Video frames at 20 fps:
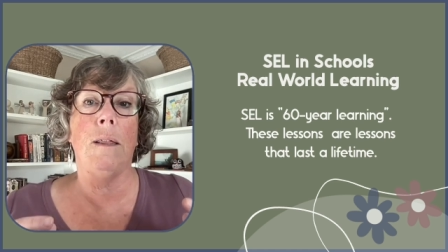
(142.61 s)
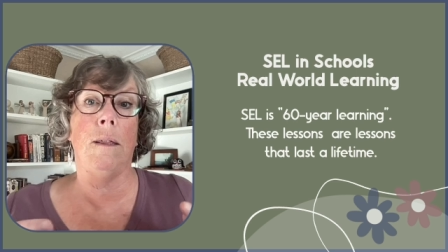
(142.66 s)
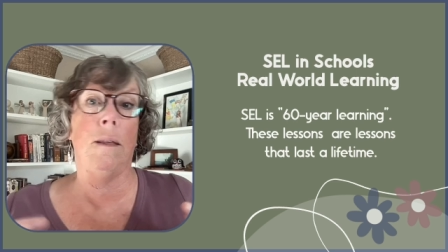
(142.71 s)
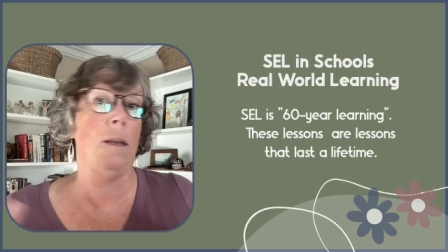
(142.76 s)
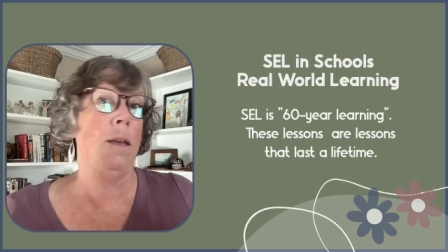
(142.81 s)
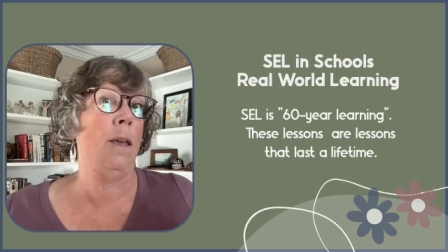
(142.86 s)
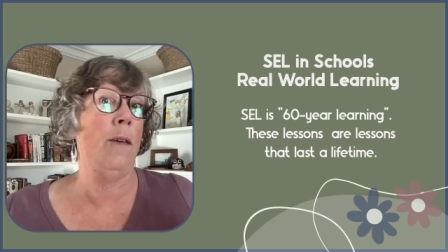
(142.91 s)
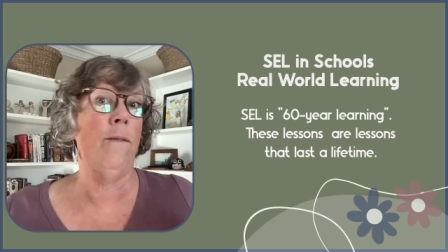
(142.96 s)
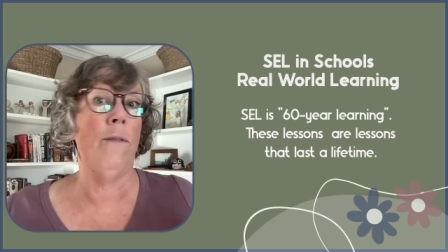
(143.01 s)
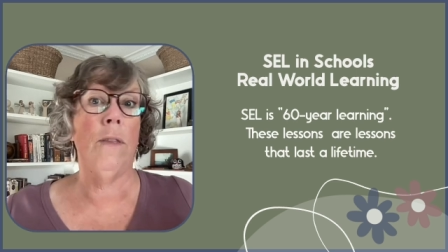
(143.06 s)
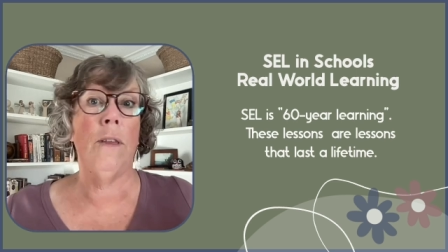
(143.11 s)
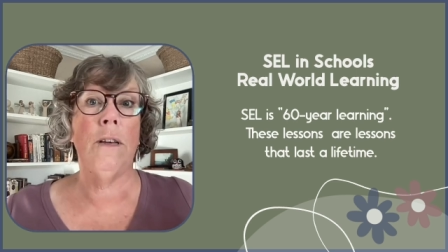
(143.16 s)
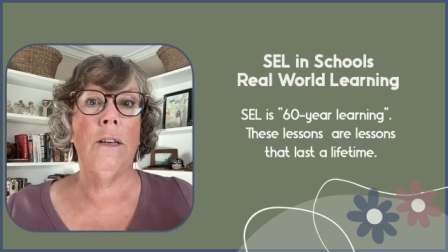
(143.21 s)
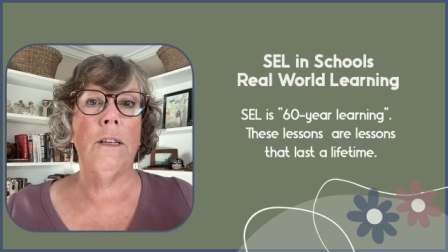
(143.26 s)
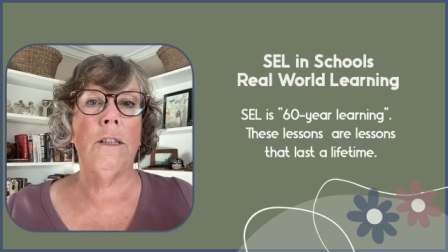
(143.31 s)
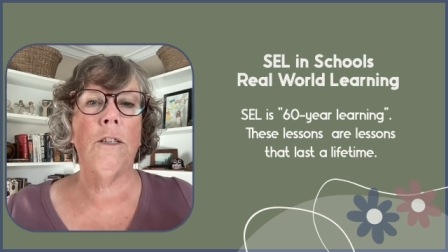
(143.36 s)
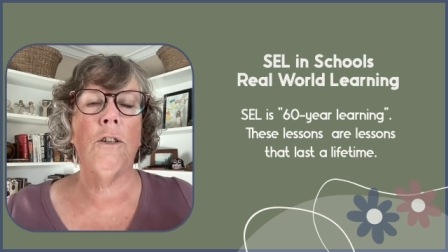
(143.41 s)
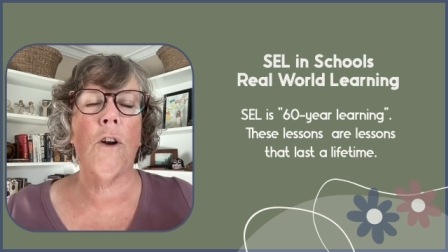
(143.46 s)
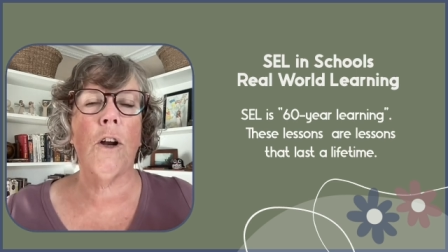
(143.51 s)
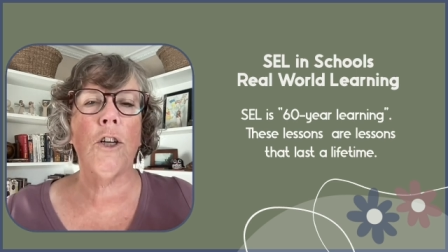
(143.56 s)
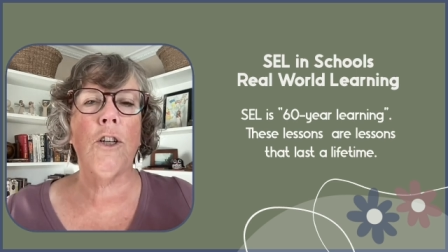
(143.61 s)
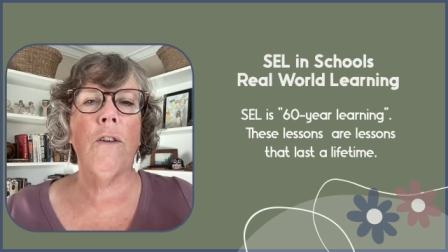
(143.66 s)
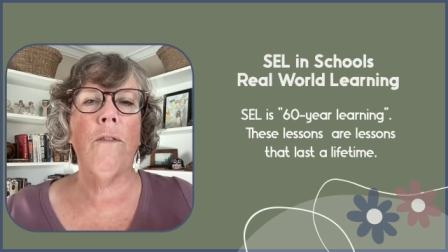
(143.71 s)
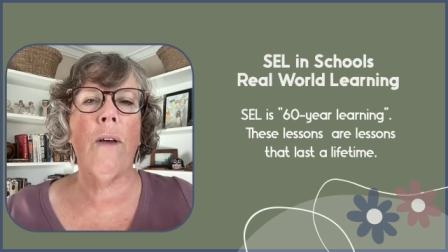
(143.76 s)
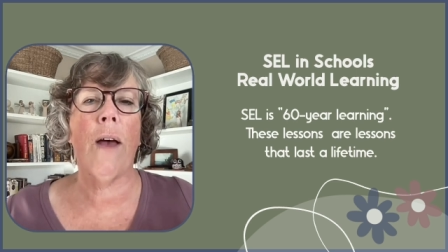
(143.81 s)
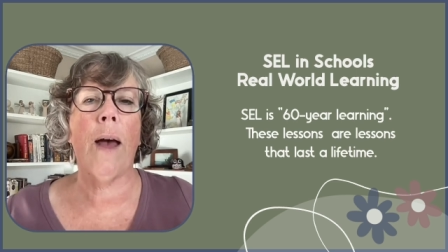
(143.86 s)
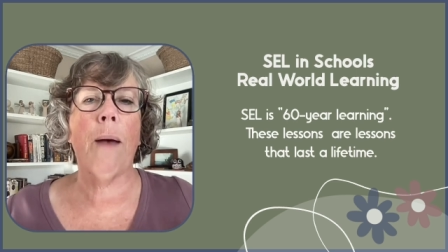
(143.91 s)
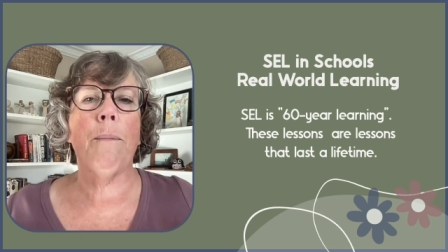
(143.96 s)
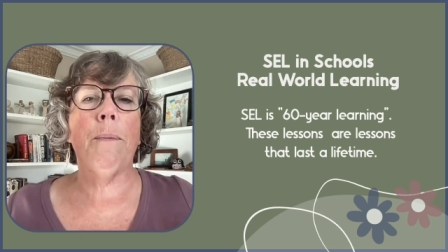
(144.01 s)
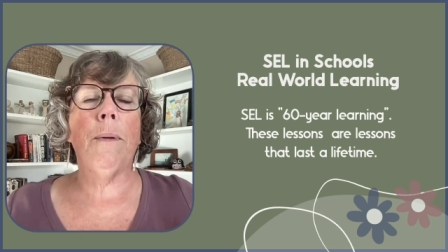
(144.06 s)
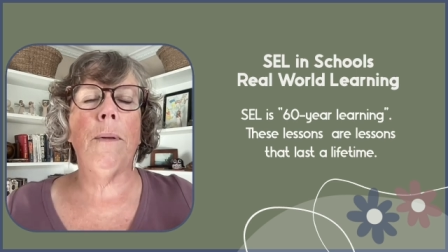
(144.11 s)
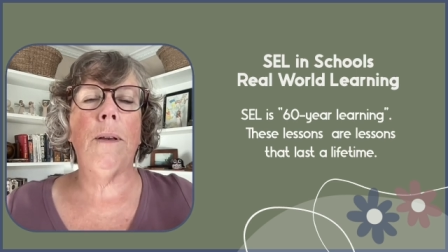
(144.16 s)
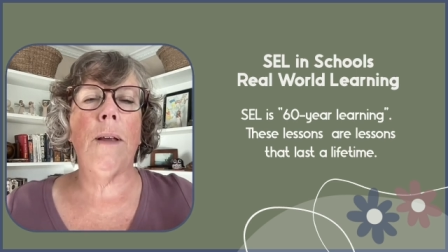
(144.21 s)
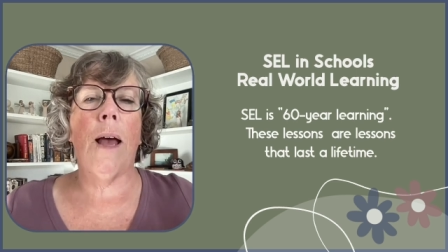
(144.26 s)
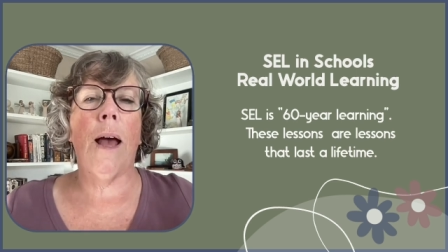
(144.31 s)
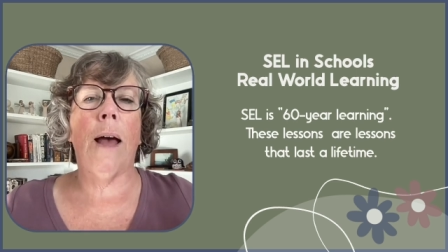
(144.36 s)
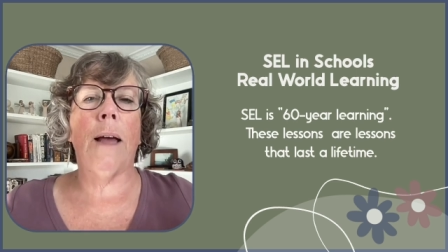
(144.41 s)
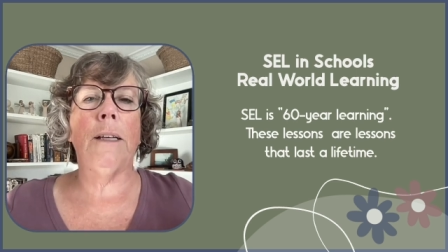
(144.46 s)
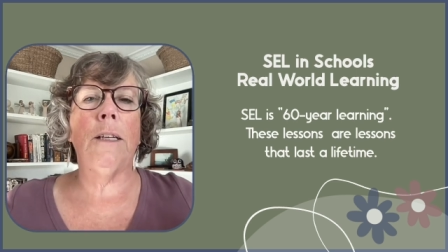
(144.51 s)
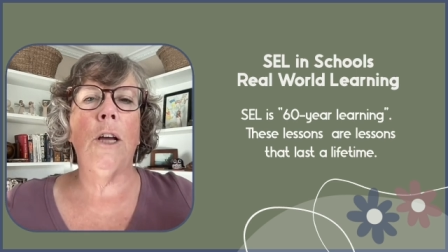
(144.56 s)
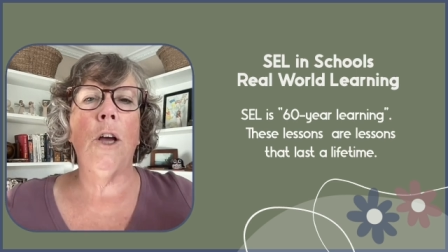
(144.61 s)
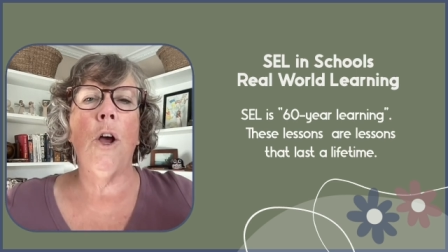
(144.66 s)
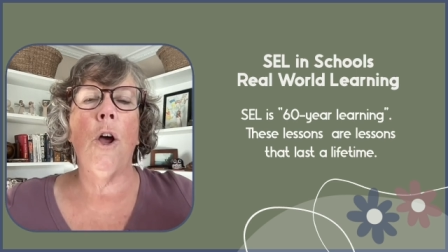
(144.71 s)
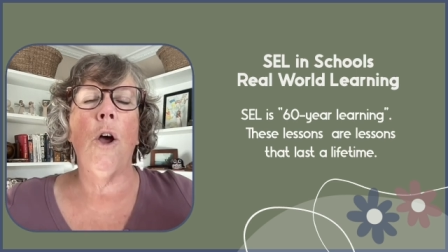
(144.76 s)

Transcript: the even the destruction of habitat